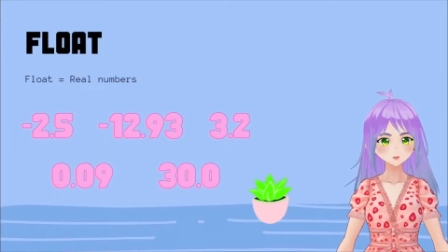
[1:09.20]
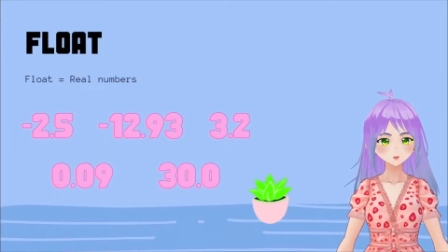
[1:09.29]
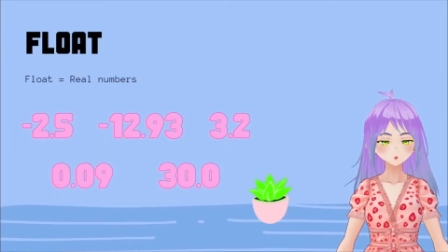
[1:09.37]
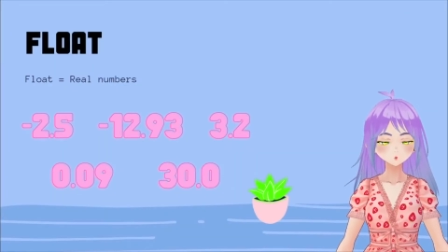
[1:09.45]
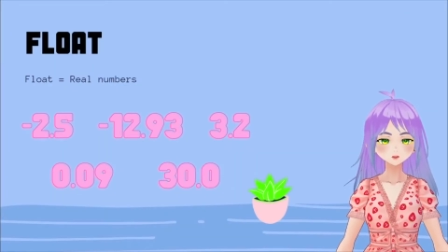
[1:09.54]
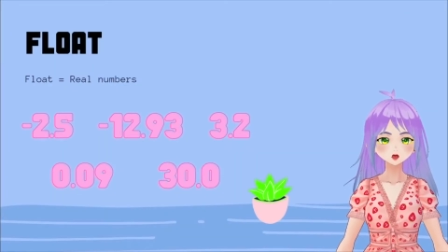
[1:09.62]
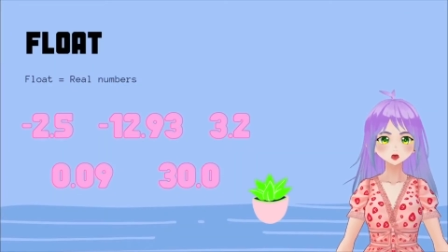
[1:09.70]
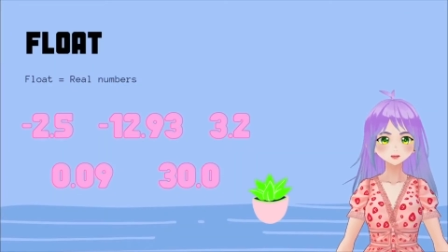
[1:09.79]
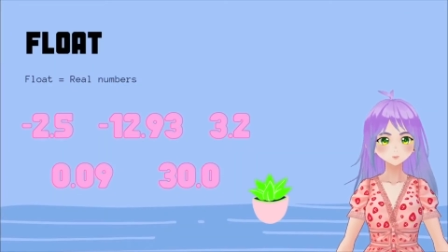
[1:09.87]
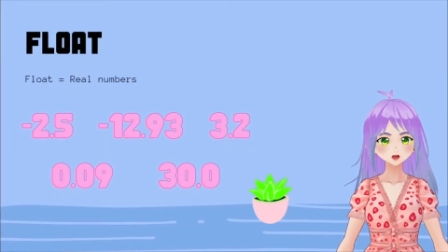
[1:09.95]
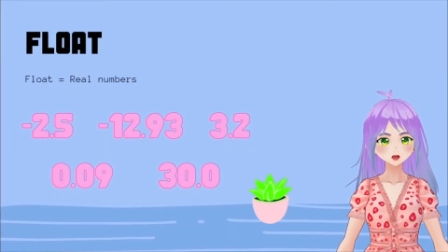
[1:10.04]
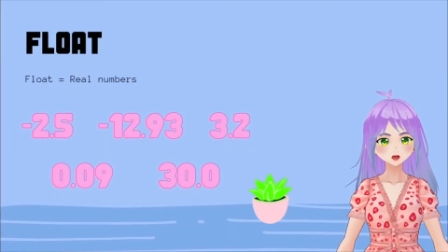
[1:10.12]
Float
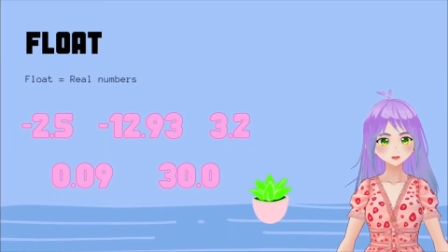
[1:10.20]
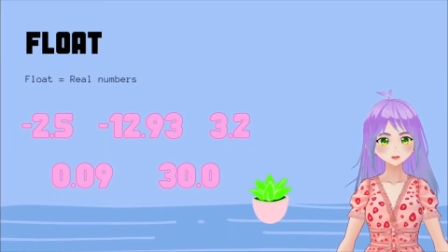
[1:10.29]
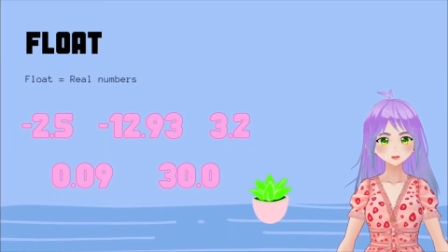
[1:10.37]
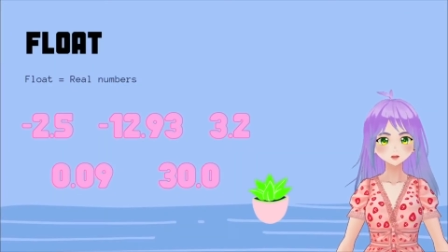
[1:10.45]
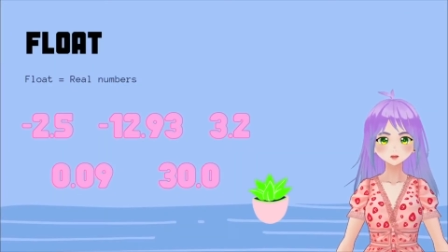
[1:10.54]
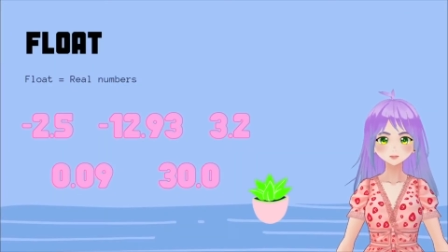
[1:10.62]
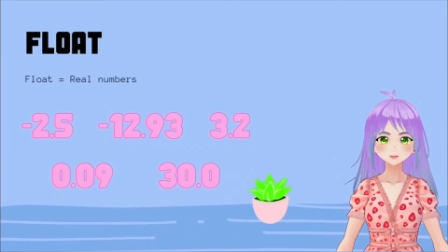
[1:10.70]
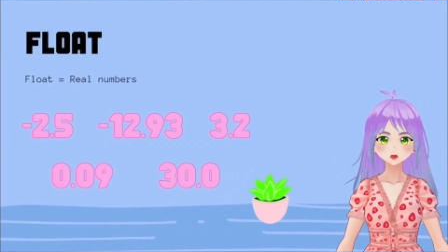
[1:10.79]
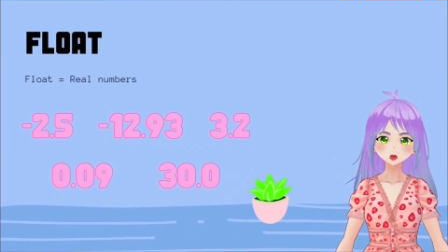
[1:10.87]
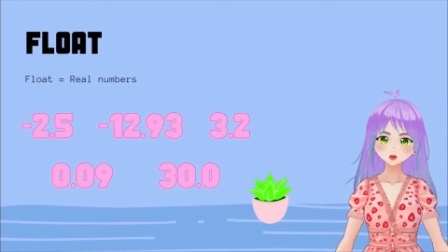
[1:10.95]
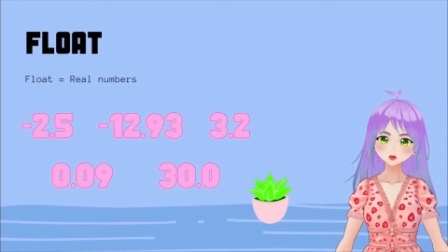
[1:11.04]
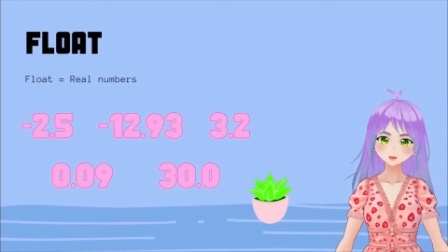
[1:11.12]
are real
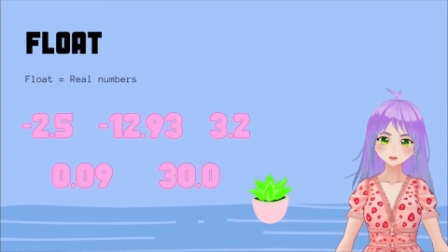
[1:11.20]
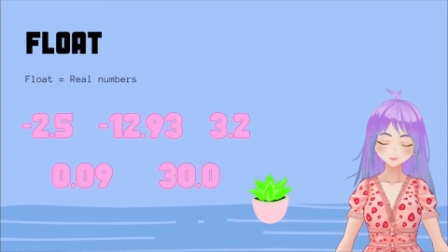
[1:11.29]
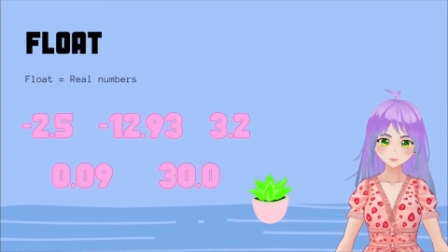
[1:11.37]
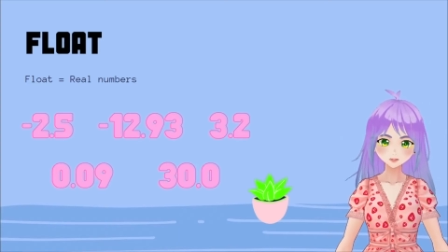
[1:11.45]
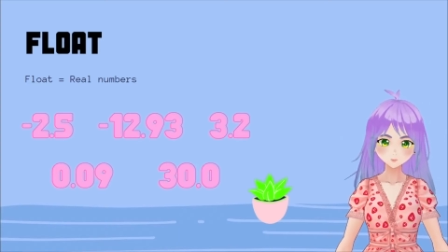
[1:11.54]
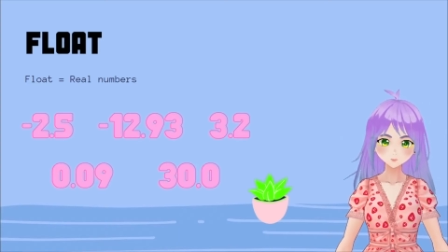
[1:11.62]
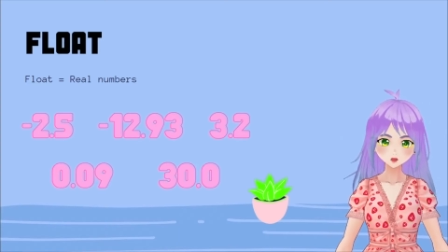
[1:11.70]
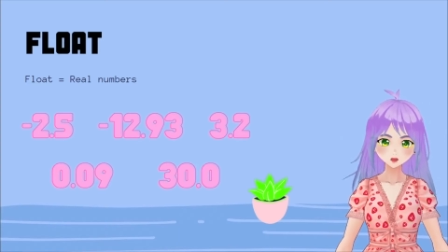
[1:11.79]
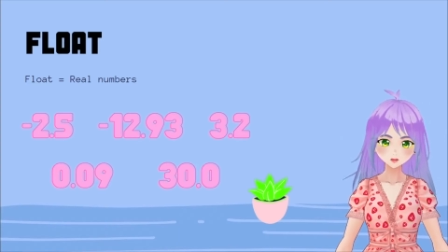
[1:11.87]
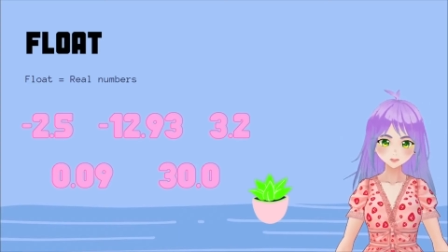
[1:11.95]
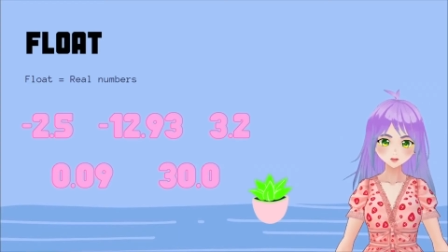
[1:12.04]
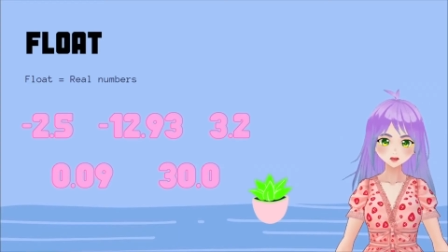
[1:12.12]
numbers,
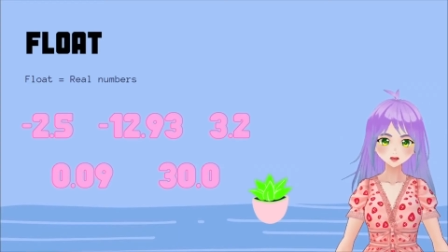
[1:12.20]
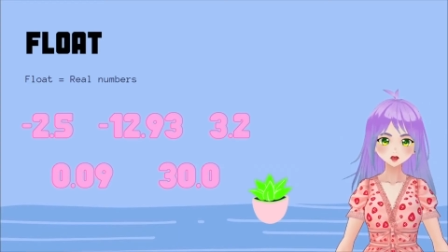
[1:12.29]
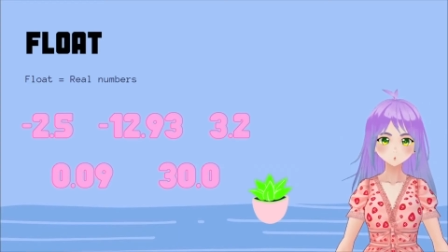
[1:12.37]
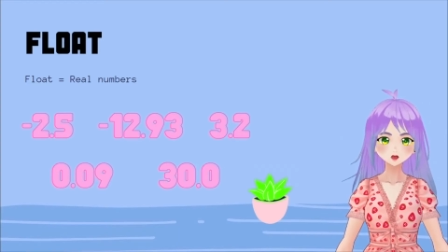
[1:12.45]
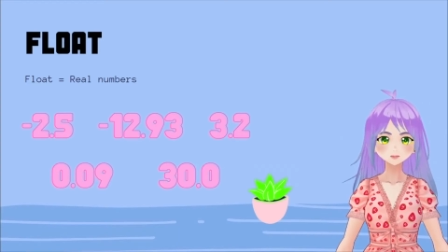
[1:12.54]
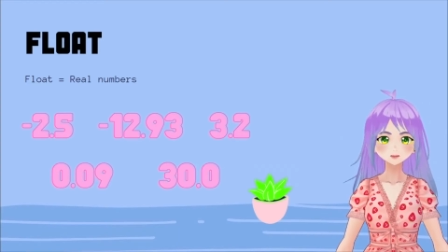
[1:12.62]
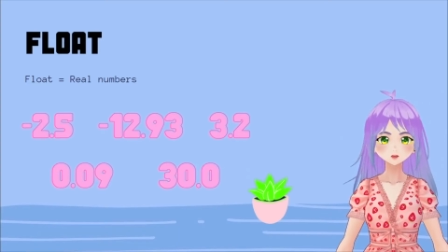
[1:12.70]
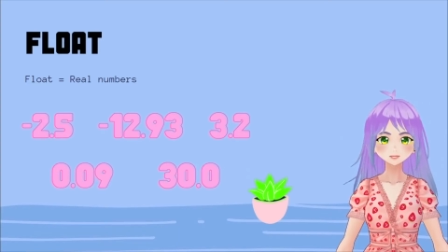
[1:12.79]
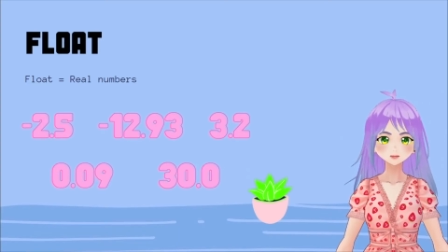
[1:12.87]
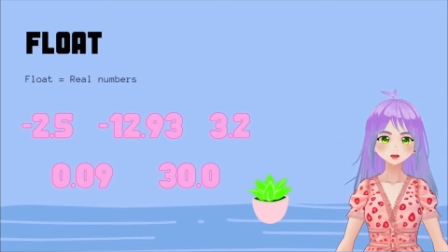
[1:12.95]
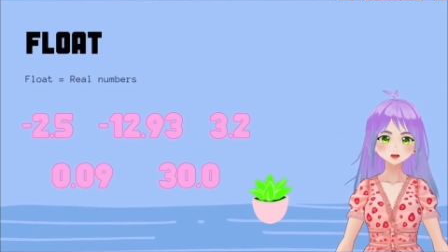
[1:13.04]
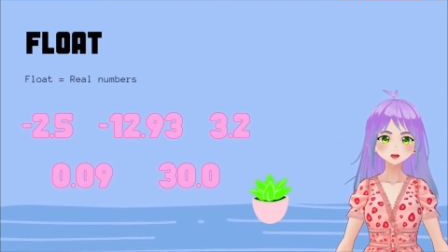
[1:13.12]
meaning the ones
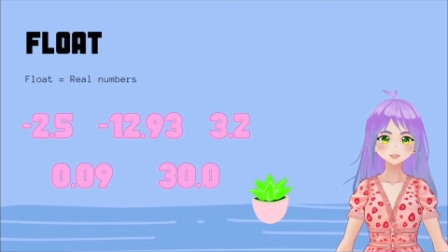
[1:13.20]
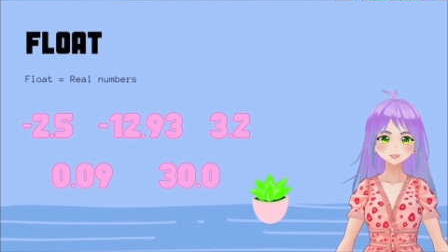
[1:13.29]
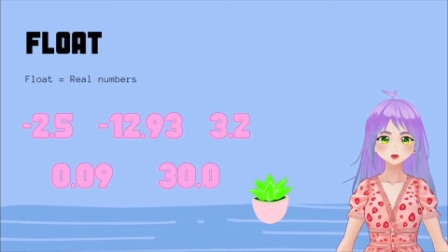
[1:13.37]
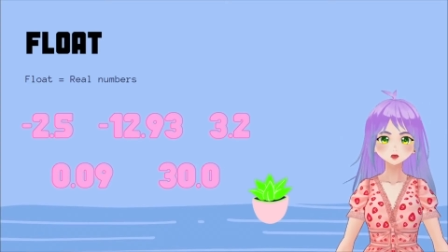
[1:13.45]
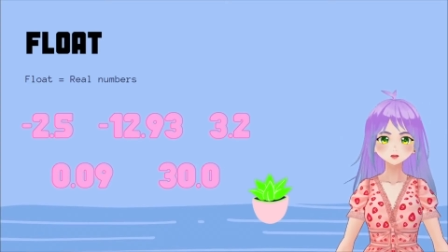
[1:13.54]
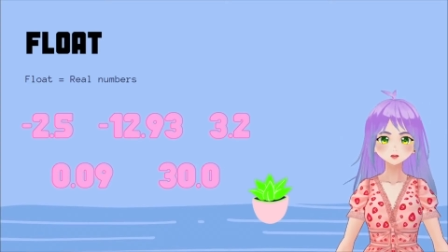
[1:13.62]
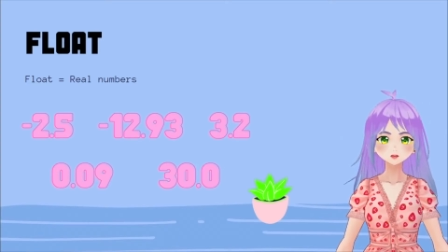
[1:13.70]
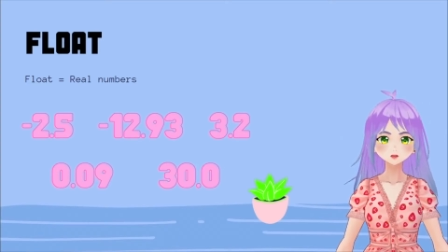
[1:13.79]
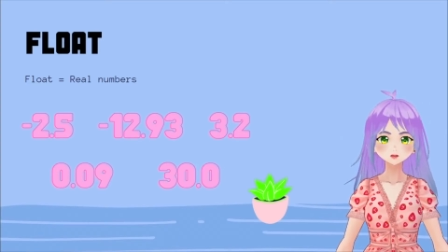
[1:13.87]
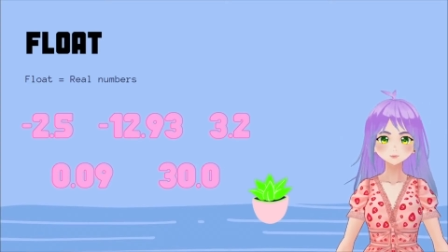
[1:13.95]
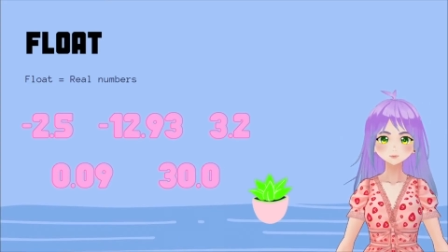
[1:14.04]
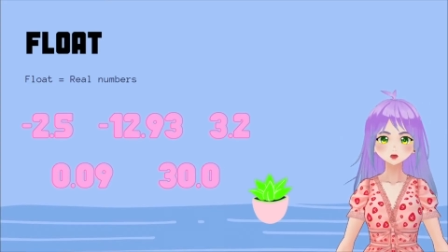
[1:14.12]
that have this
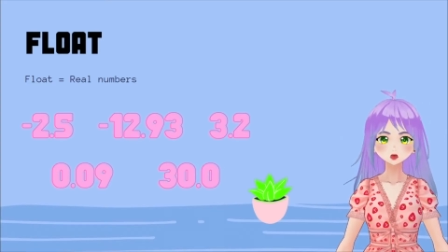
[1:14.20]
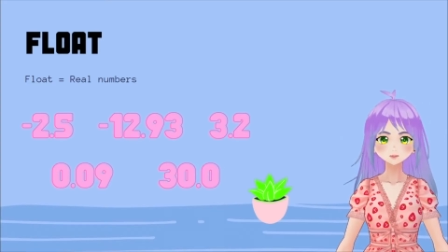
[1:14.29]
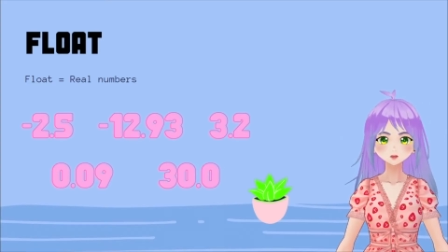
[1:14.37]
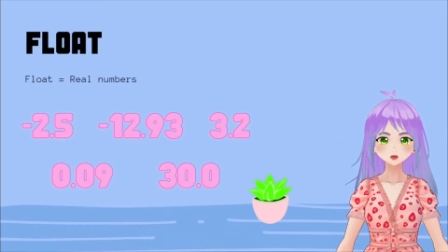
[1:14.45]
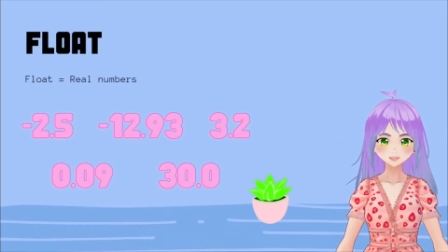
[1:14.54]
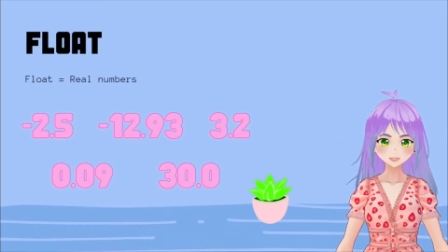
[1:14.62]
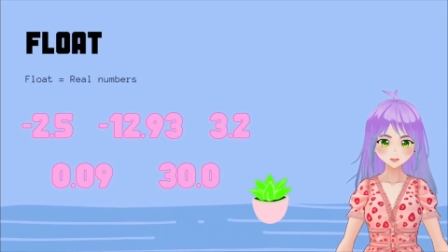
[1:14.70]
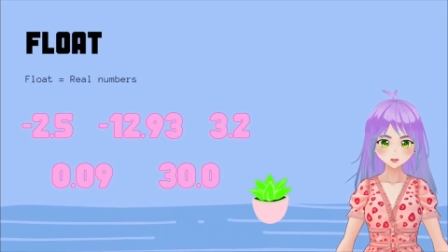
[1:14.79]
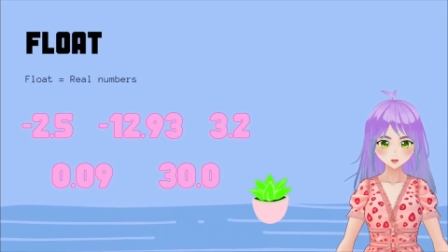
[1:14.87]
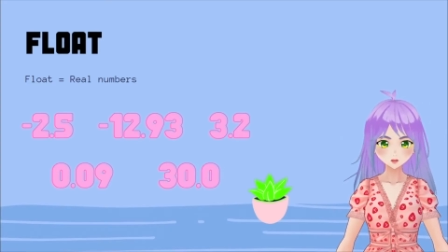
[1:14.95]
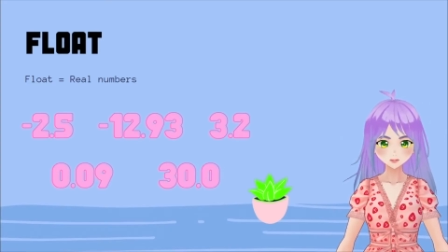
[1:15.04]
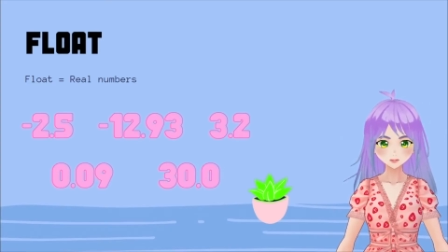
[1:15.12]
decimal point
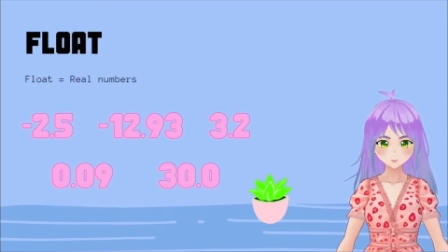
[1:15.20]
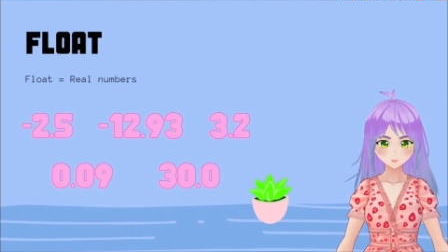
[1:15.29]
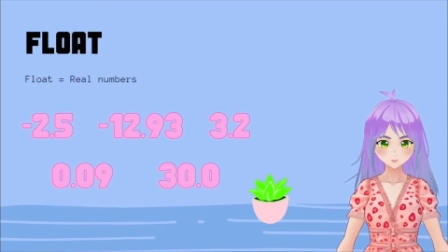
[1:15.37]
with them.